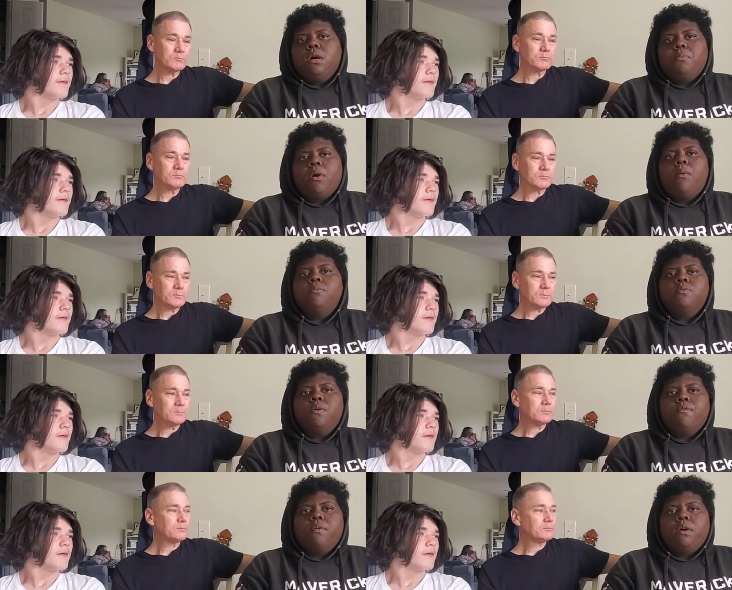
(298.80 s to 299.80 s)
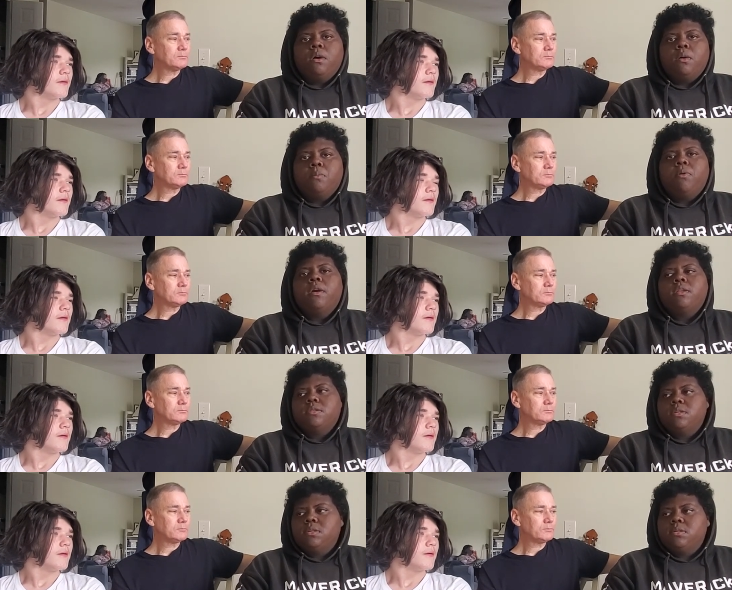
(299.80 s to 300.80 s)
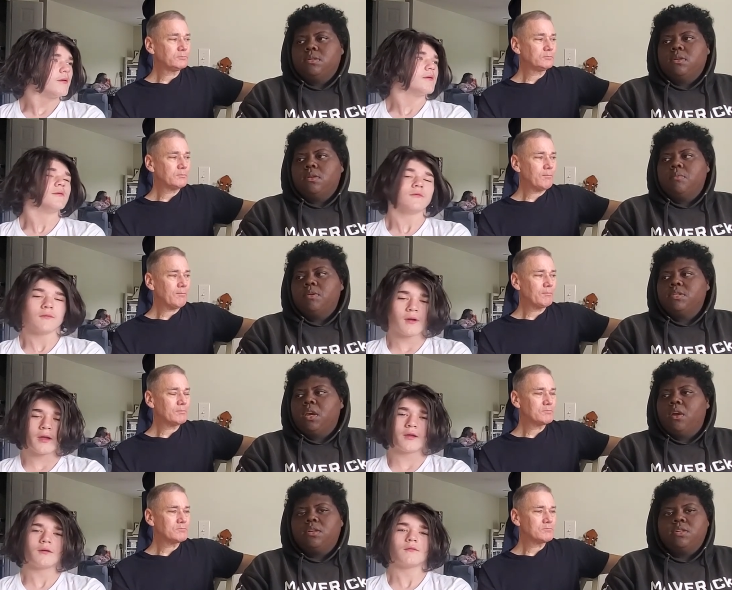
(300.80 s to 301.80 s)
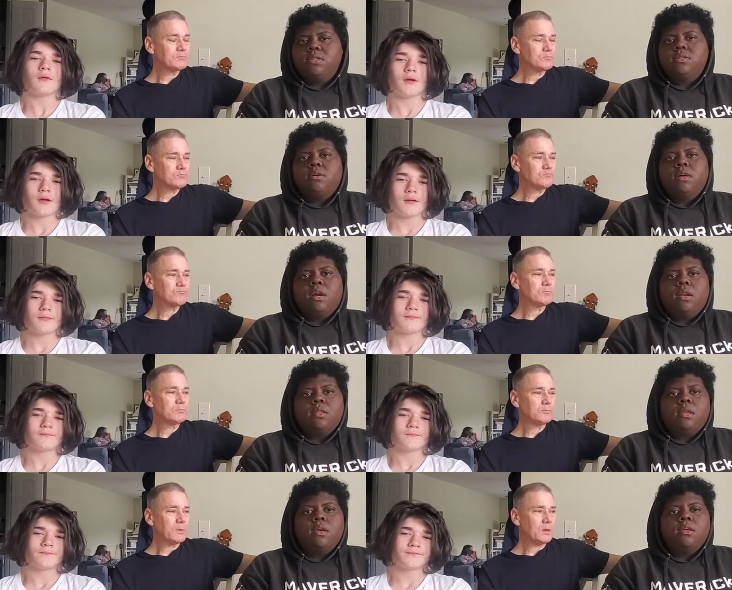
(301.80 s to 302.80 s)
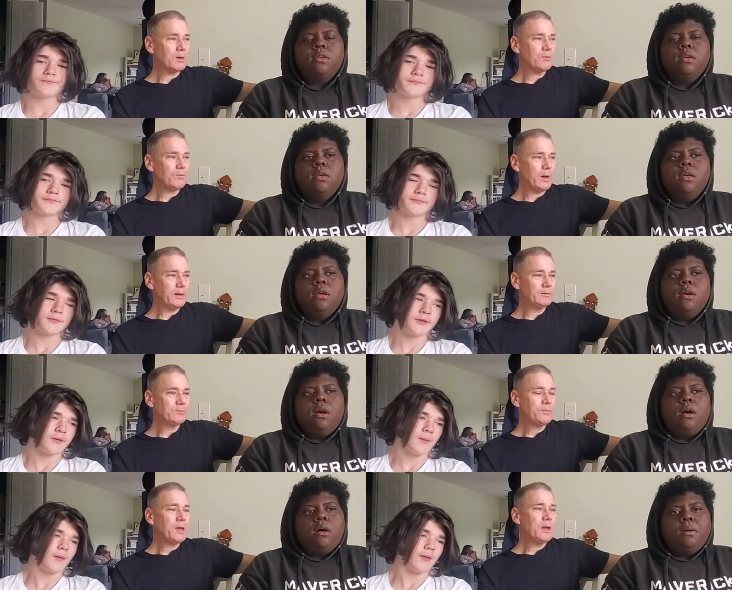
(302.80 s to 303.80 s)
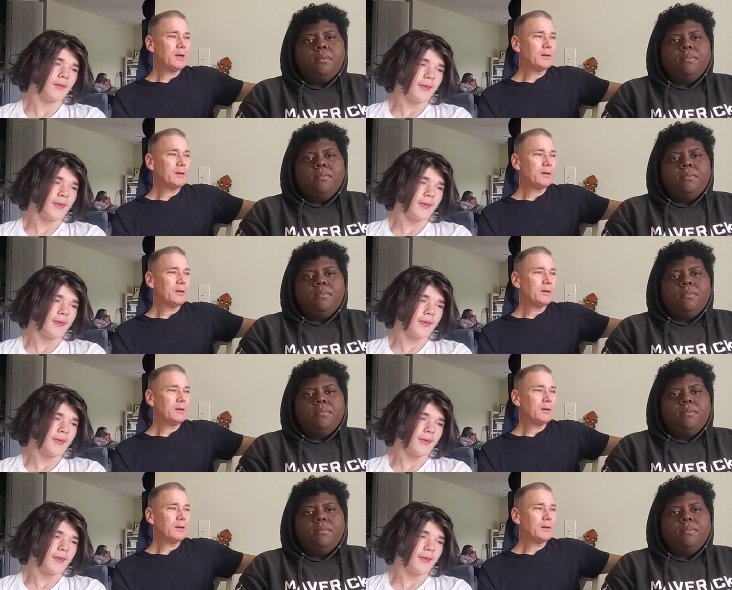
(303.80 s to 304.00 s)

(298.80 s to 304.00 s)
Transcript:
Speaker 1: problems with uh, pregnancies and, and miscarriages right, right. and all that kind of thing. Right. Um,